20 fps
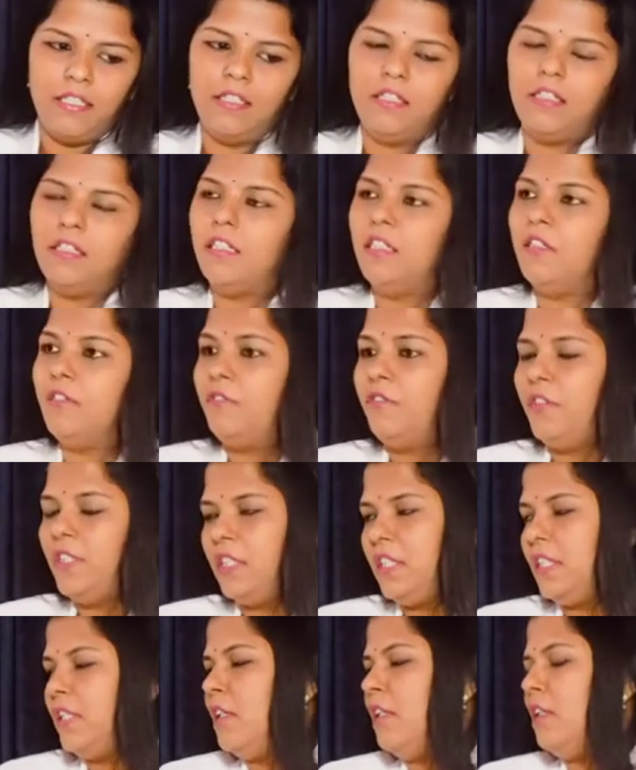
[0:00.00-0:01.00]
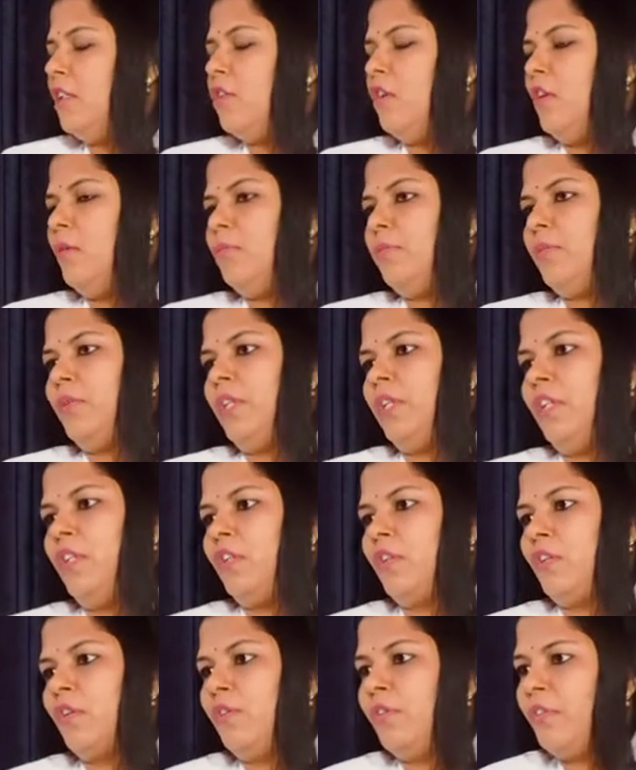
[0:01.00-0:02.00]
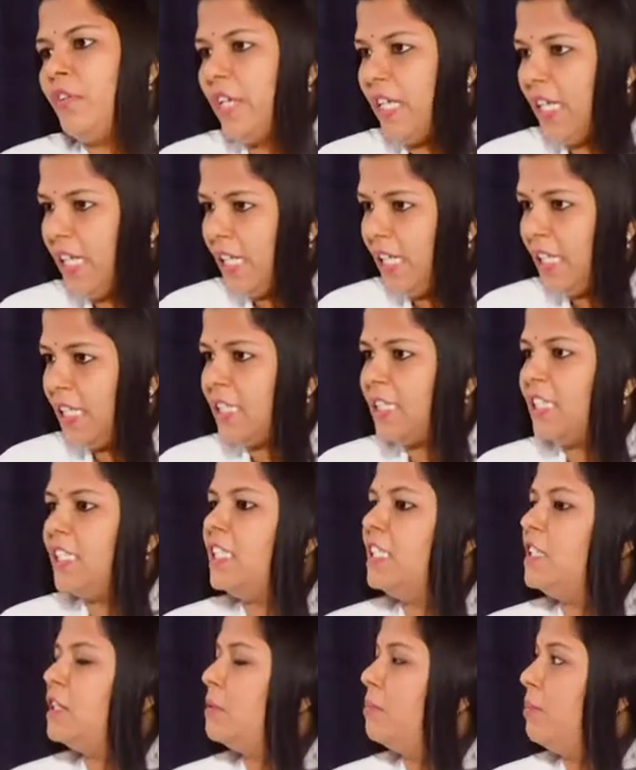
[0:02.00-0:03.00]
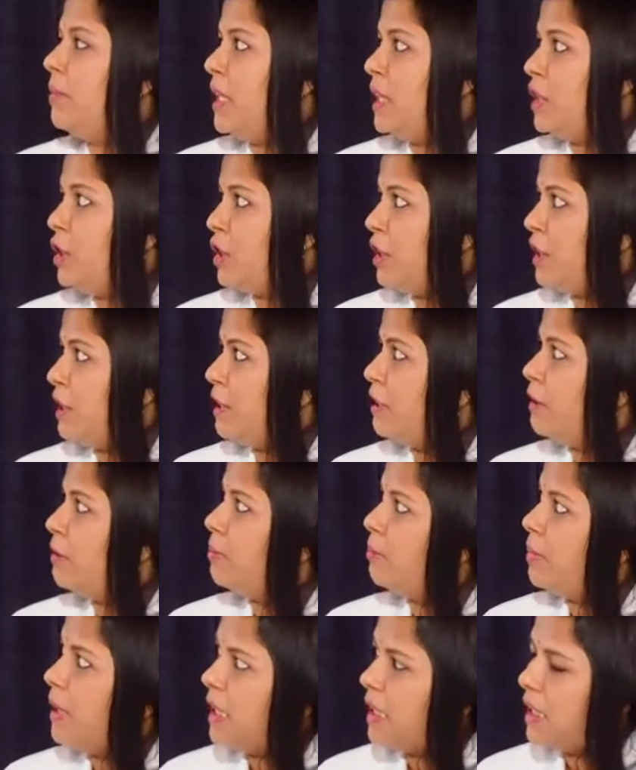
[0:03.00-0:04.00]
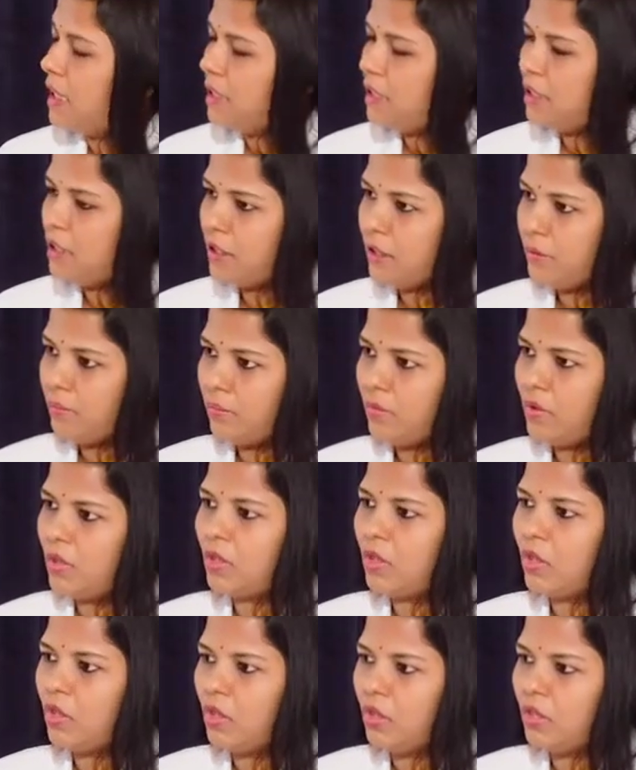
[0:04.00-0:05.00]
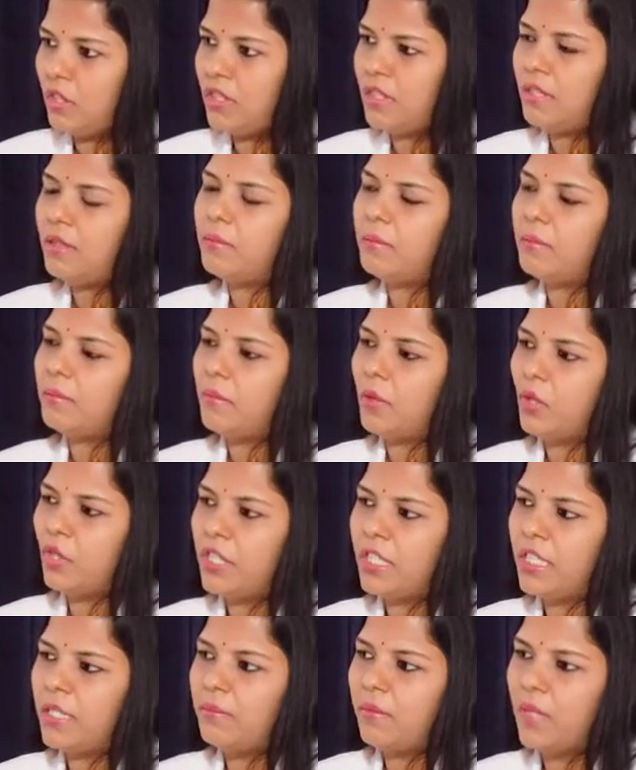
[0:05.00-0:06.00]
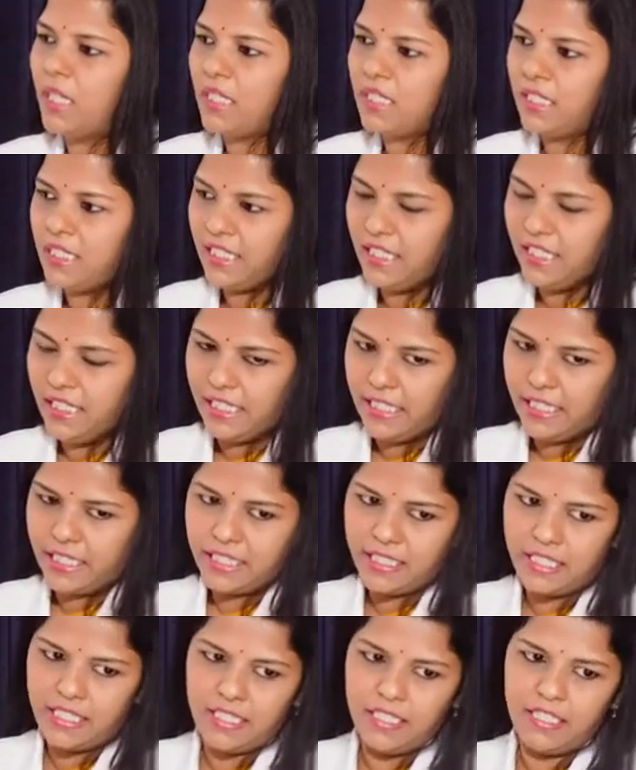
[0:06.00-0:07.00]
The physical component of health is measured by the term called body mass index.